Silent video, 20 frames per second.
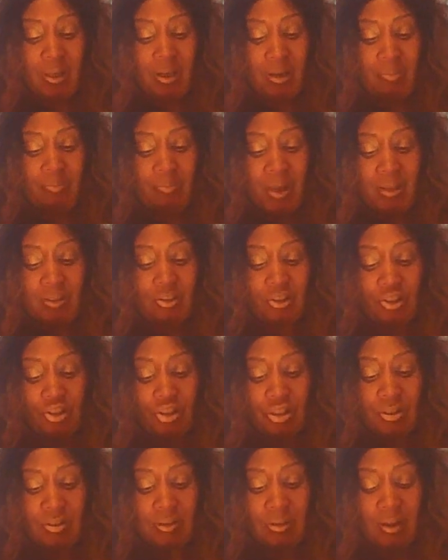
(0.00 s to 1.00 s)
getting
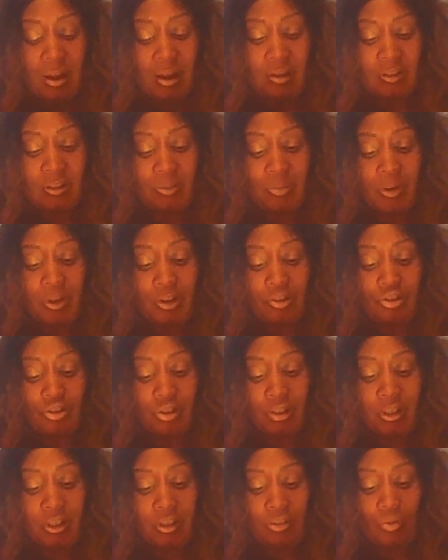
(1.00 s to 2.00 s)
messages uh,
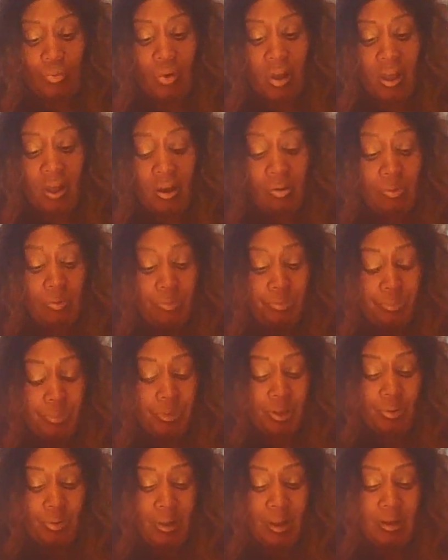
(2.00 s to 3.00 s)
spiritually as well,
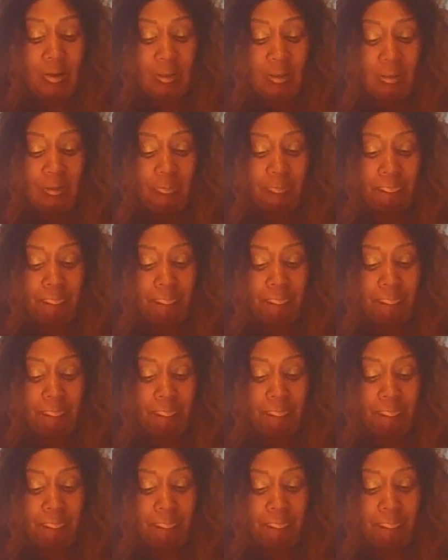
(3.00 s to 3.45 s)
okay?